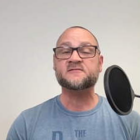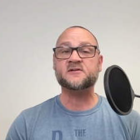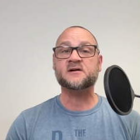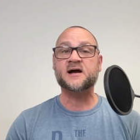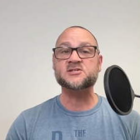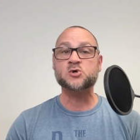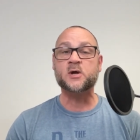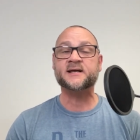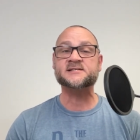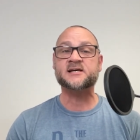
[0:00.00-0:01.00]
for uh,
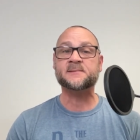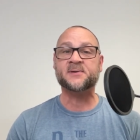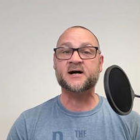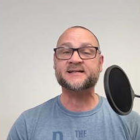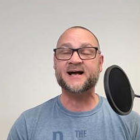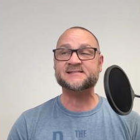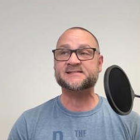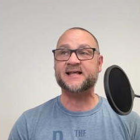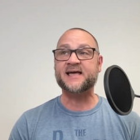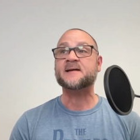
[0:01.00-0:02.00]
joining us on the podcast
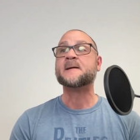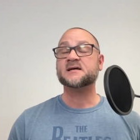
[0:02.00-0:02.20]
today.